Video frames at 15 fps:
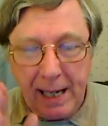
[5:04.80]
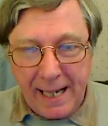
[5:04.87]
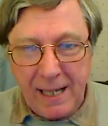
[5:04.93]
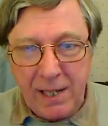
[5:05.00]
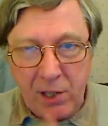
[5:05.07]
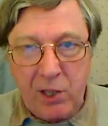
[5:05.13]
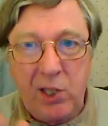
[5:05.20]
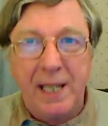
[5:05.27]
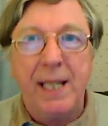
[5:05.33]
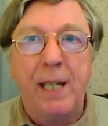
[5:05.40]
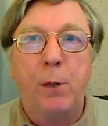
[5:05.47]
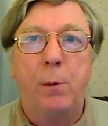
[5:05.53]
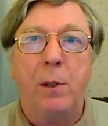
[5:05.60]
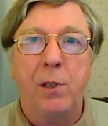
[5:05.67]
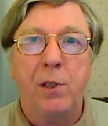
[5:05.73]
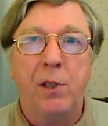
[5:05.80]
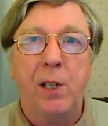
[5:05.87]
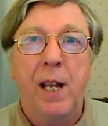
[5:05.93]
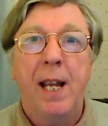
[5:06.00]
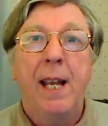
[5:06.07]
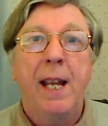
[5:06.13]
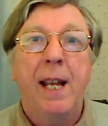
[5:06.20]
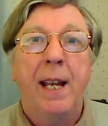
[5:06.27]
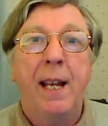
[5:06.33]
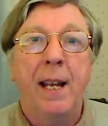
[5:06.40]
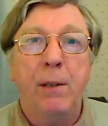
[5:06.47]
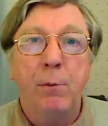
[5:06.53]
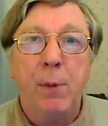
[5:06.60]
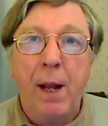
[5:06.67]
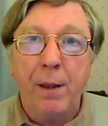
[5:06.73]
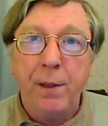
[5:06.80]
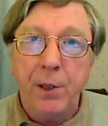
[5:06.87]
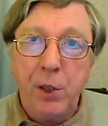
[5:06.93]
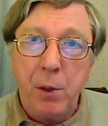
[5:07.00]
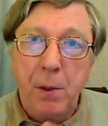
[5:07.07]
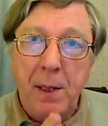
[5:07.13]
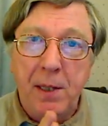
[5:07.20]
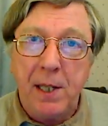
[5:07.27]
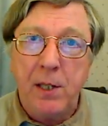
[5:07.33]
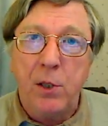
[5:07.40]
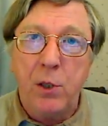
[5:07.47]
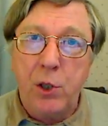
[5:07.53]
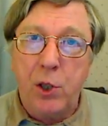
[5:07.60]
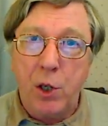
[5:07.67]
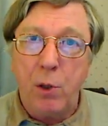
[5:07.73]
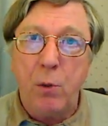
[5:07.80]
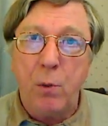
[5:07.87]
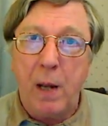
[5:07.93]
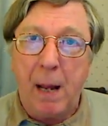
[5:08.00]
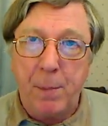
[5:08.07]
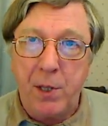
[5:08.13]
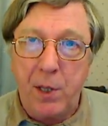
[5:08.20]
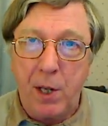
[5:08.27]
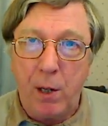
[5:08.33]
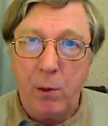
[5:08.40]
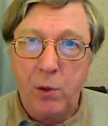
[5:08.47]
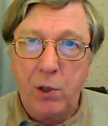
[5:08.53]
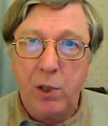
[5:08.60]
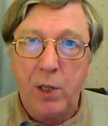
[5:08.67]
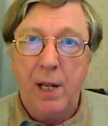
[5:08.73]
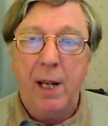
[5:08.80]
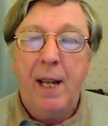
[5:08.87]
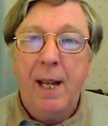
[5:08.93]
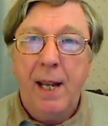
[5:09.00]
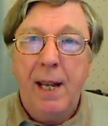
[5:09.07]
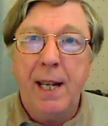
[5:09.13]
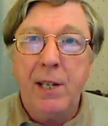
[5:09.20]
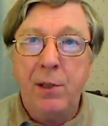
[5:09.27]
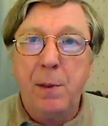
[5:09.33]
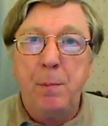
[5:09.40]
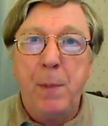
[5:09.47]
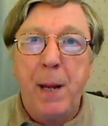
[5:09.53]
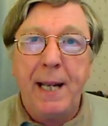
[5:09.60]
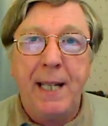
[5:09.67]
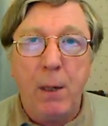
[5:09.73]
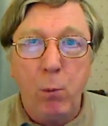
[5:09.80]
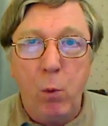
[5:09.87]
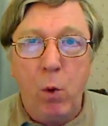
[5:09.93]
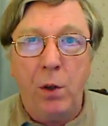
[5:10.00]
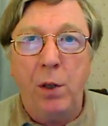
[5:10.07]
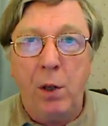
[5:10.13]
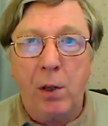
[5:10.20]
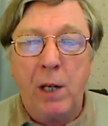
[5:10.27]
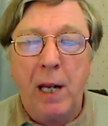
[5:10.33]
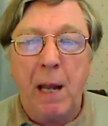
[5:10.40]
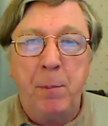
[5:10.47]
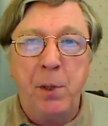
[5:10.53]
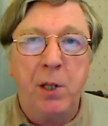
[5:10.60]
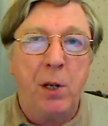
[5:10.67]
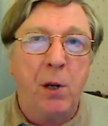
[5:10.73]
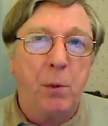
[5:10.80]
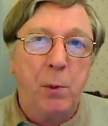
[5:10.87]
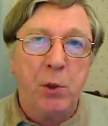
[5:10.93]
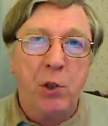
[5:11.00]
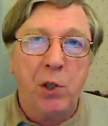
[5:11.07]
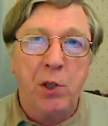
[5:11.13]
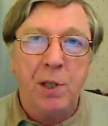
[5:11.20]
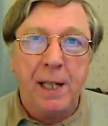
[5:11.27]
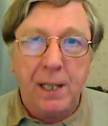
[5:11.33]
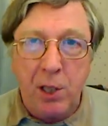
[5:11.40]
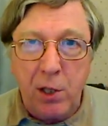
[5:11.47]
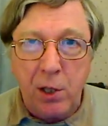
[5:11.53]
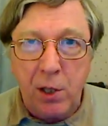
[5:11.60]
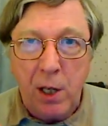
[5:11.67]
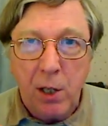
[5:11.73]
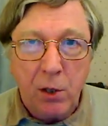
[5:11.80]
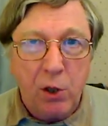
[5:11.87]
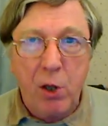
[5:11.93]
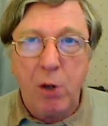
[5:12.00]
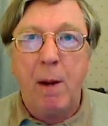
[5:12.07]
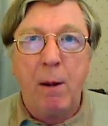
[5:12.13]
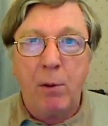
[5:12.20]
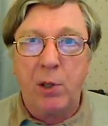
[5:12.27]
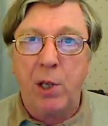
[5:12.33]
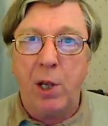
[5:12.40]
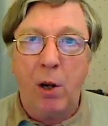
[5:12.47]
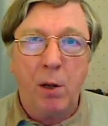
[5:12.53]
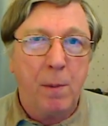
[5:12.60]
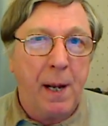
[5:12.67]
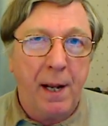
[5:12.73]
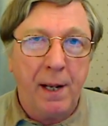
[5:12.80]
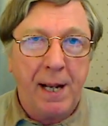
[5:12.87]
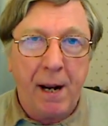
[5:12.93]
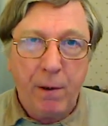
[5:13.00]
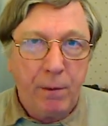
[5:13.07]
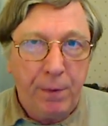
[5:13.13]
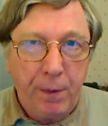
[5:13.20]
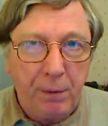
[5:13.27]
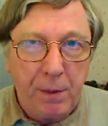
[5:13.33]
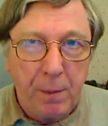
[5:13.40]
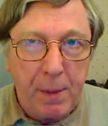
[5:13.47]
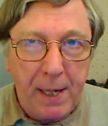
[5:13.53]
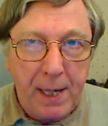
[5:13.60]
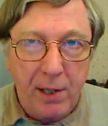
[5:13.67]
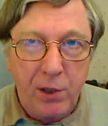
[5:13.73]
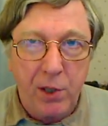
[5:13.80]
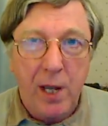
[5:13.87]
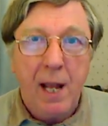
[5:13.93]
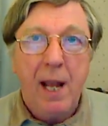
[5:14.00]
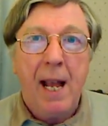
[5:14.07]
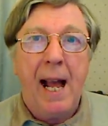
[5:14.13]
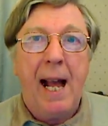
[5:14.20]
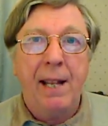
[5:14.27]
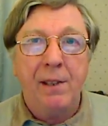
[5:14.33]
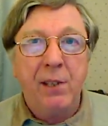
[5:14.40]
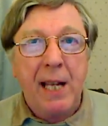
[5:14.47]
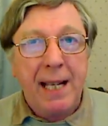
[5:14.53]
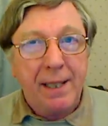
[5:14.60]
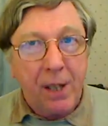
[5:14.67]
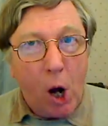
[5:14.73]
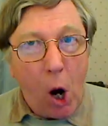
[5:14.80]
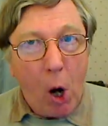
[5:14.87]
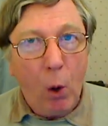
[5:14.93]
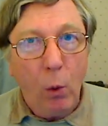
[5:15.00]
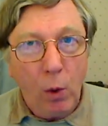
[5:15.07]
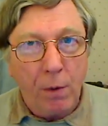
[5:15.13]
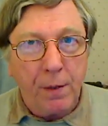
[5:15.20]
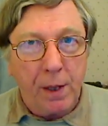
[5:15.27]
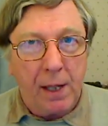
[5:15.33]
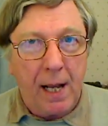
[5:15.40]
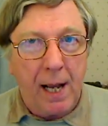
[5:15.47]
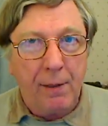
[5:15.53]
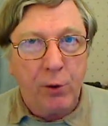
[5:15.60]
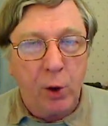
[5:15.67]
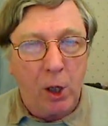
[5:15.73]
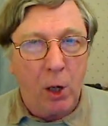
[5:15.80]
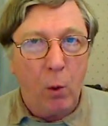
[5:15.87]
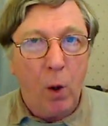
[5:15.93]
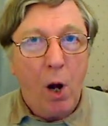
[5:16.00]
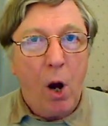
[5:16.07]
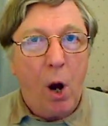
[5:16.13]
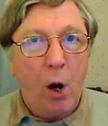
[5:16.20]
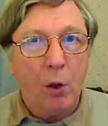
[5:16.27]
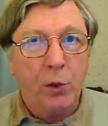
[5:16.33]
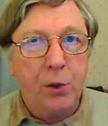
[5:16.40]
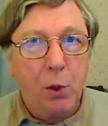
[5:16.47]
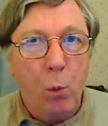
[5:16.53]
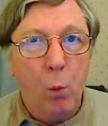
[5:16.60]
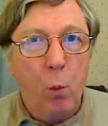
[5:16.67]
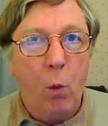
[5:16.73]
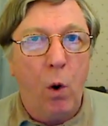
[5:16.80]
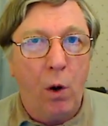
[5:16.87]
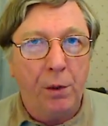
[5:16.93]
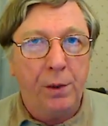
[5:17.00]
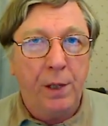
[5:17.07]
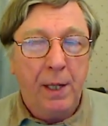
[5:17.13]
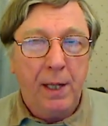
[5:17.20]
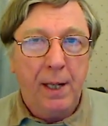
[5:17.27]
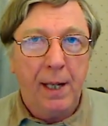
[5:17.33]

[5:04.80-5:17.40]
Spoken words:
in sequence, rather than do it in 2 episodes, he's made it one long episode, which is nearly 2 hours long, about an hour and 50 minutes, and taken the whole of the live show onto one